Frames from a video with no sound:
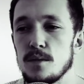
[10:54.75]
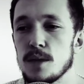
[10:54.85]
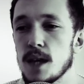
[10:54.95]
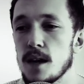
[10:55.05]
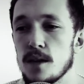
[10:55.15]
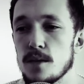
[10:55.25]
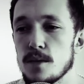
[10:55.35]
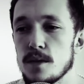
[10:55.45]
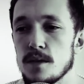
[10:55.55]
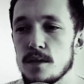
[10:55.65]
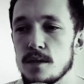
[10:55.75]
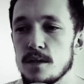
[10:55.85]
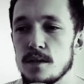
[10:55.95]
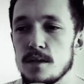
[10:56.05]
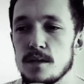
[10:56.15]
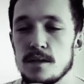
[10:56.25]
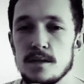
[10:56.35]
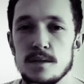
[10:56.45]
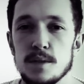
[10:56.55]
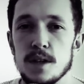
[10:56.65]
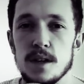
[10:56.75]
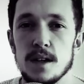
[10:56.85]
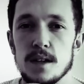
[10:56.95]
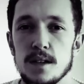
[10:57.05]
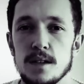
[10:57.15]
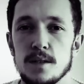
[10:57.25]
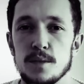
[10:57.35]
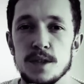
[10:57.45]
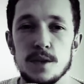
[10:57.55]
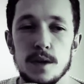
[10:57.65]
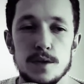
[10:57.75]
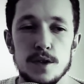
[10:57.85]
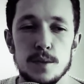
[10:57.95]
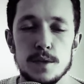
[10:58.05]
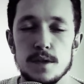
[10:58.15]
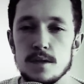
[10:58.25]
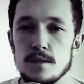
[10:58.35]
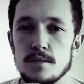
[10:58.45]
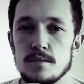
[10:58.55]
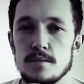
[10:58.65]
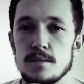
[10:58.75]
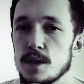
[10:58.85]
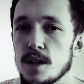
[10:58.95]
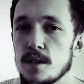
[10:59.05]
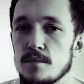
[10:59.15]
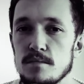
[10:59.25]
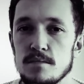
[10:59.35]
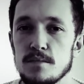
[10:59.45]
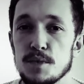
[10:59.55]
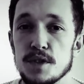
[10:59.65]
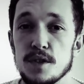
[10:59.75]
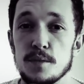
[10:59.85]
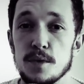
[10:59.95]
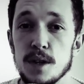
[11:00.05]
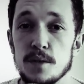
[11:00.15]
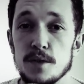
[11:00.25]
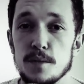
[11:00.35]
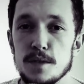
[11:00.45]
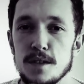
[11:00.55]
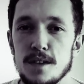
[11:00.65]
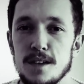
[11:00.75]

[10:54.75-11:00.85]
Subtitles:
we get old, we die, we do our jobs, and then we stop doing our jobs.